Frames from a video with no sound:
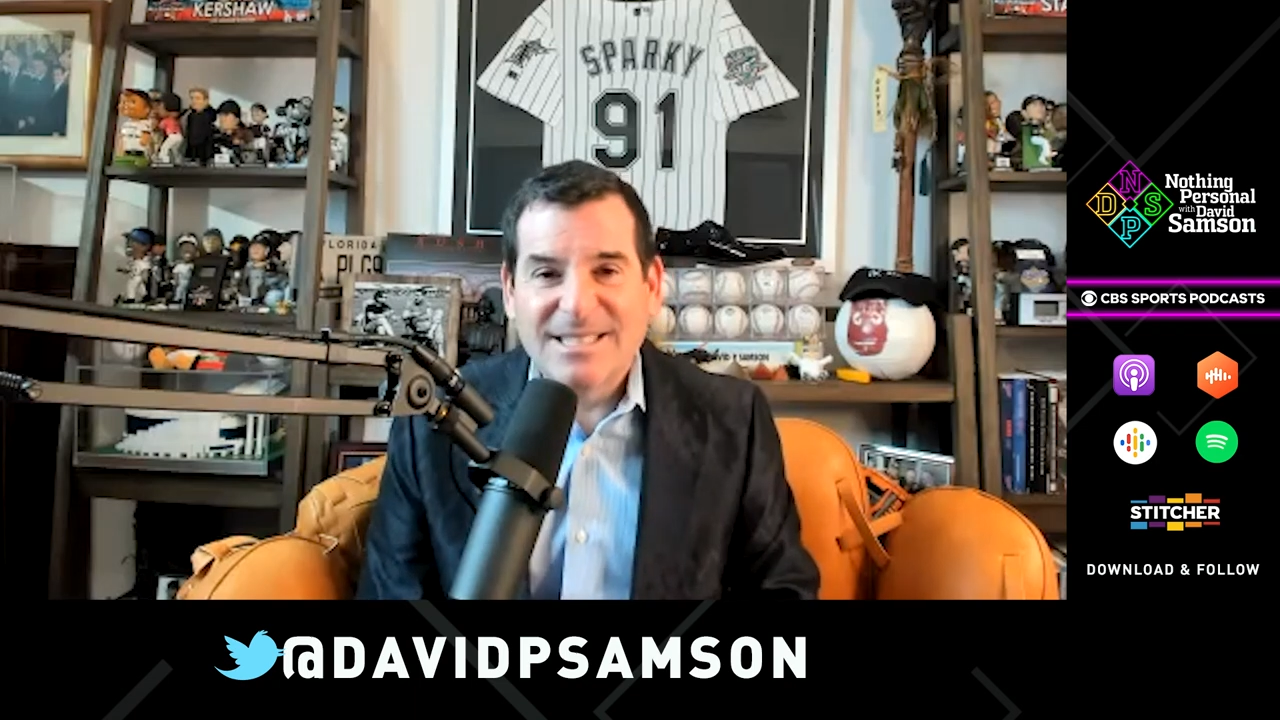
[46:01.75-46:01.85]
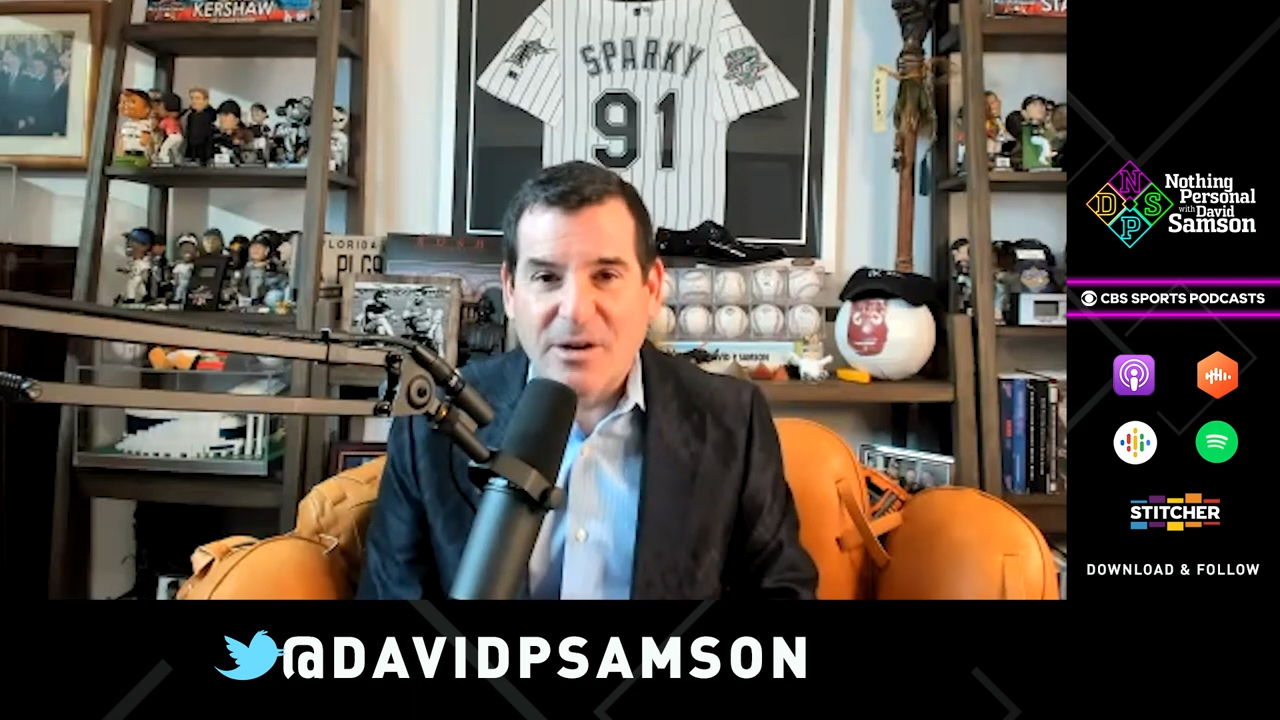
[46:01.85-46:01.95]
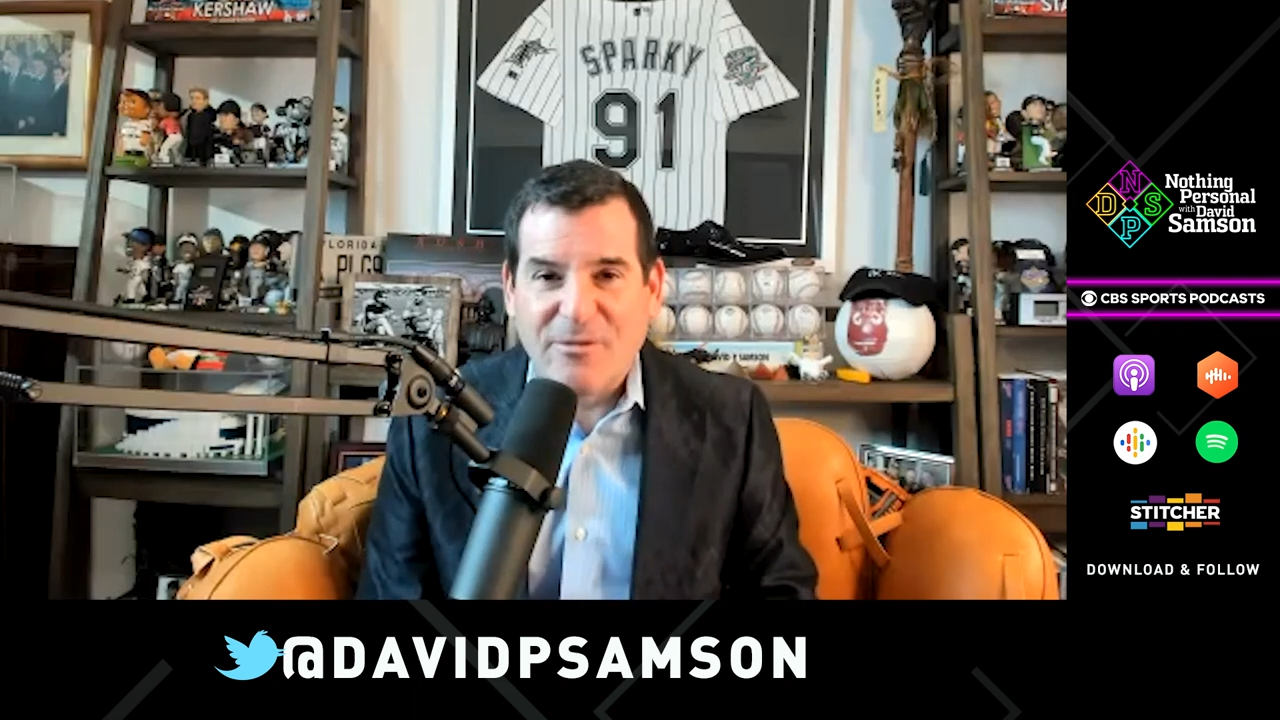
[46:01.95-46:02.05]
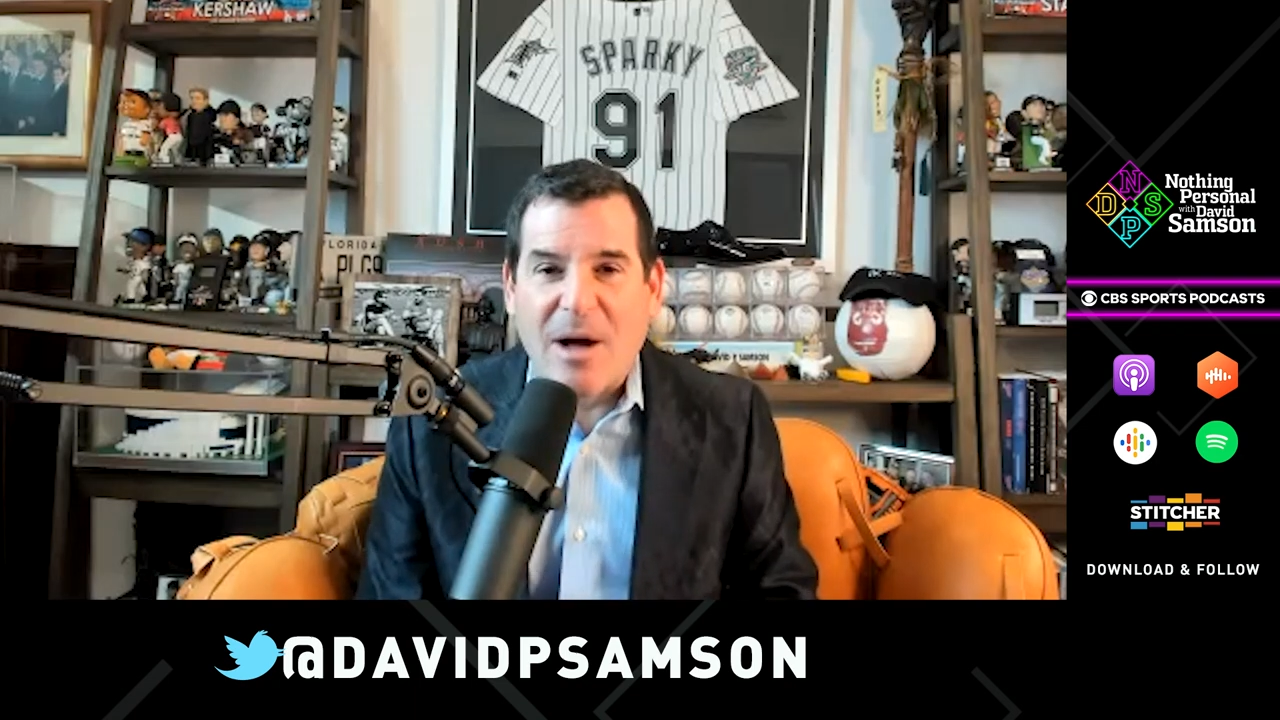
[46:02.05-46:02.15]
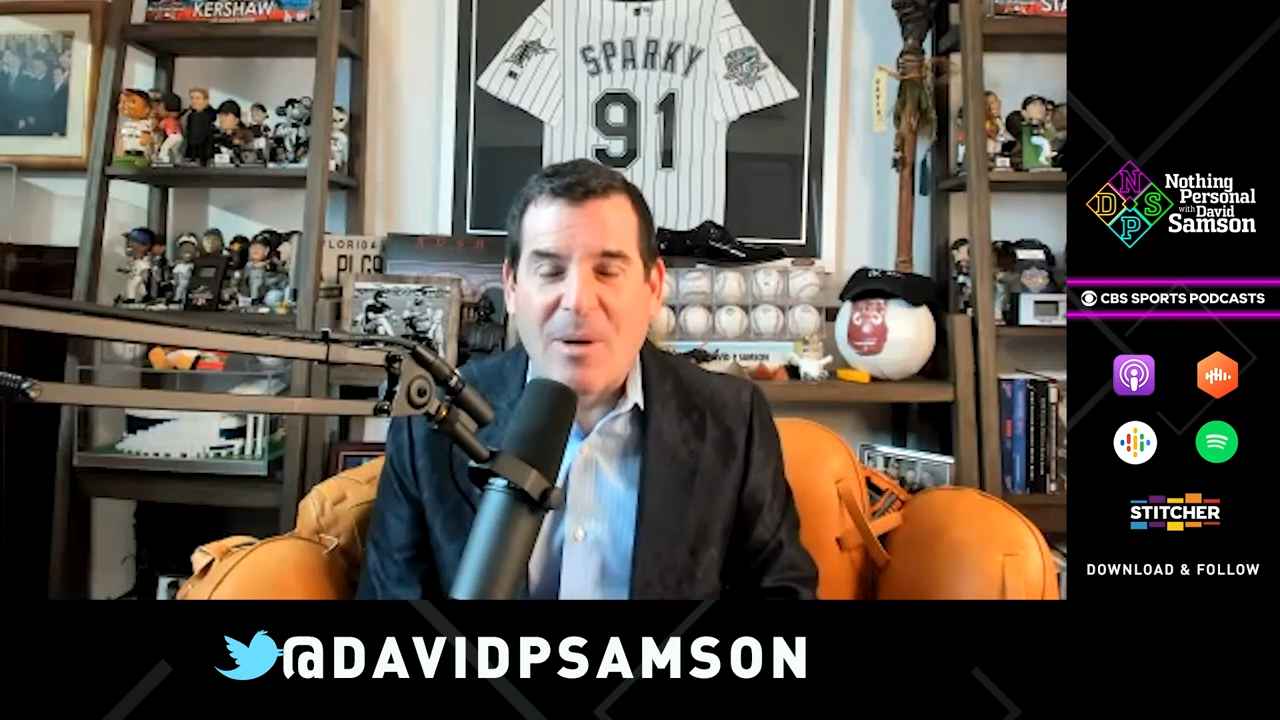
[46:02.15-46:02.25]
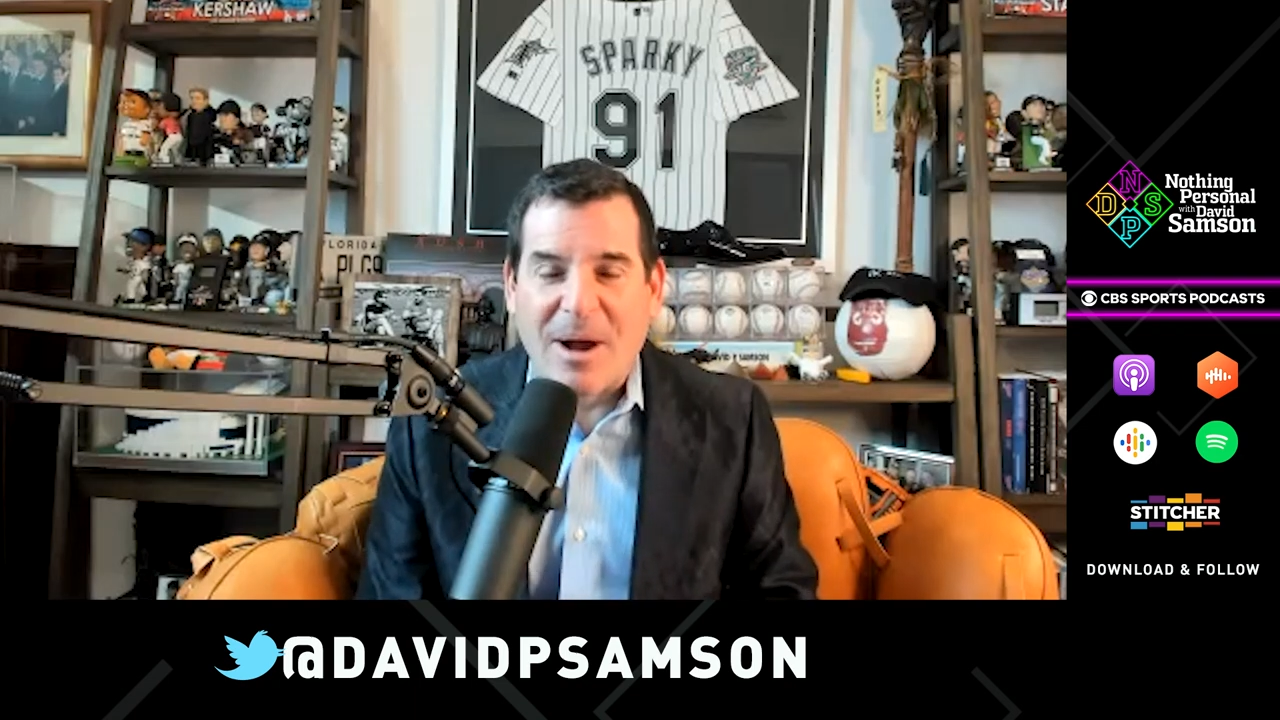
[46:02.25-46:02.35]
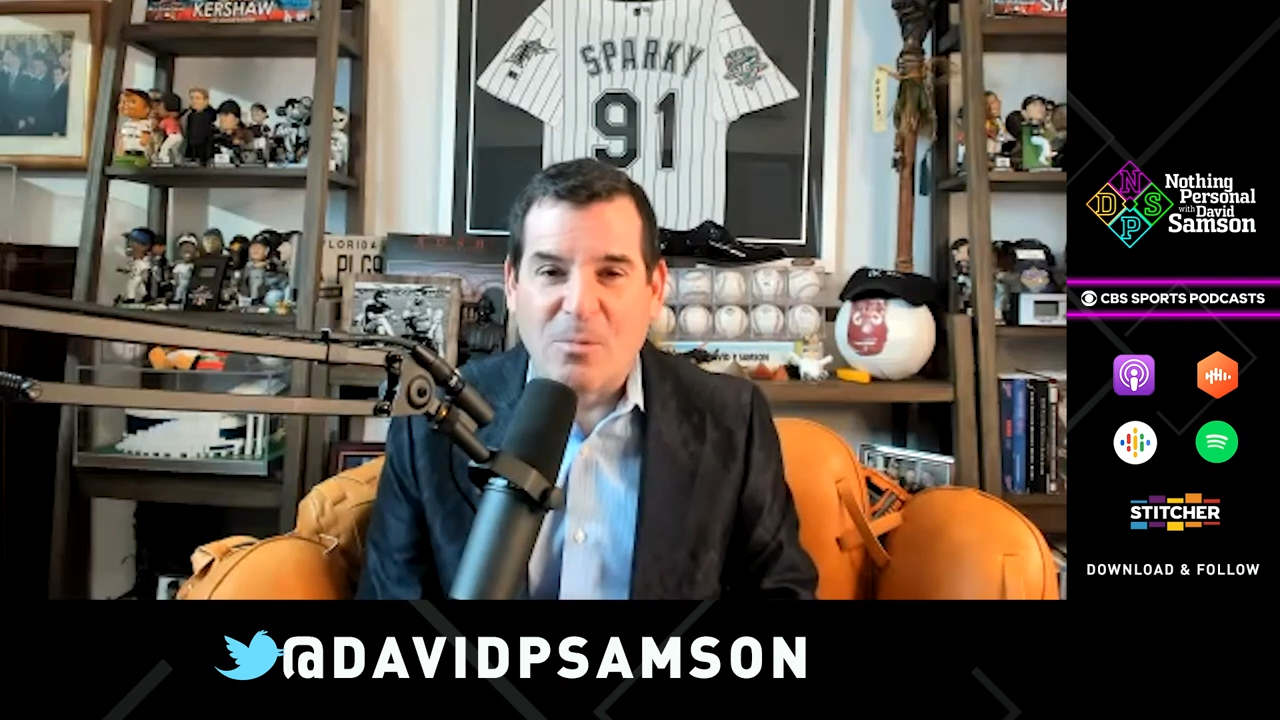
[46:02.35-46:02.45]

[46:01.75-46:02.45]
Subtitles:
of how I